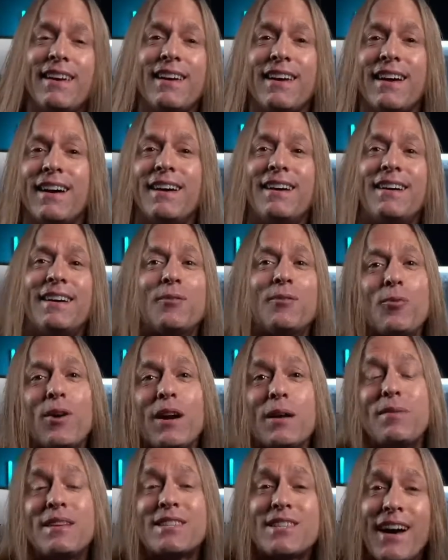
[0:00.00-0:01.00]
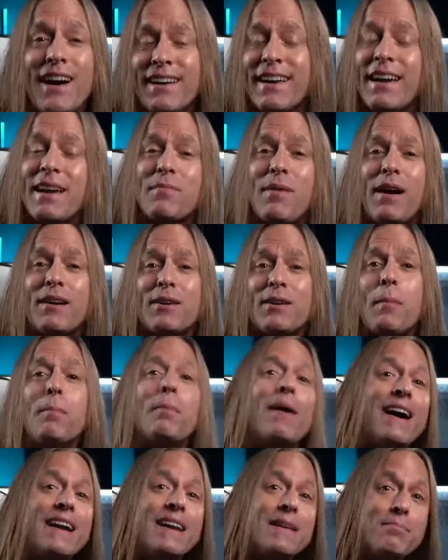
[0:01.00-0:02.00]
We're going to be talking about
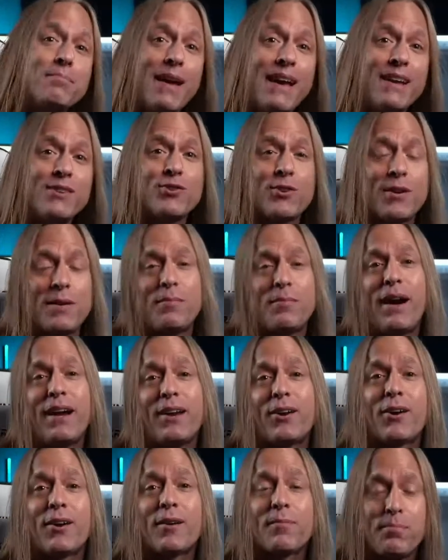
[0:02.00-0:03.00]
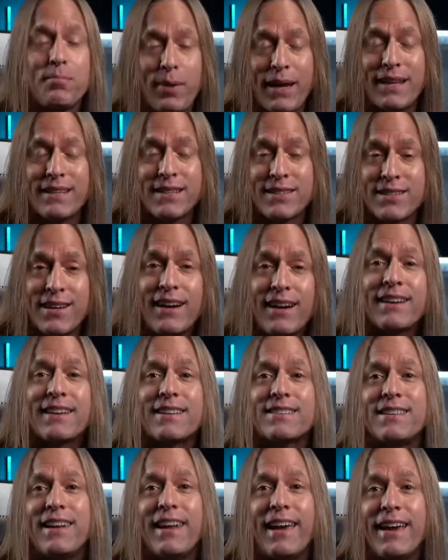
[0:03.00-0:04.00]
combining major and minor pentatonic
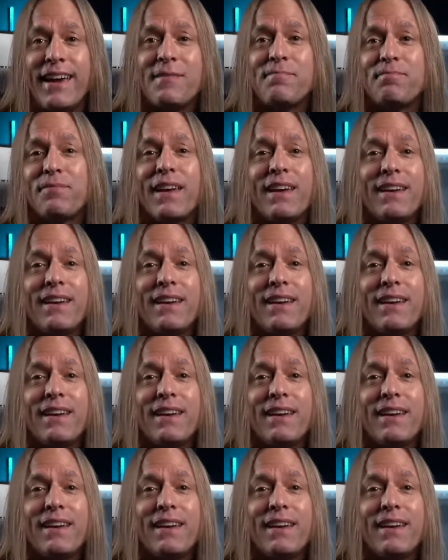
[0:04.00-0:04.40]
today.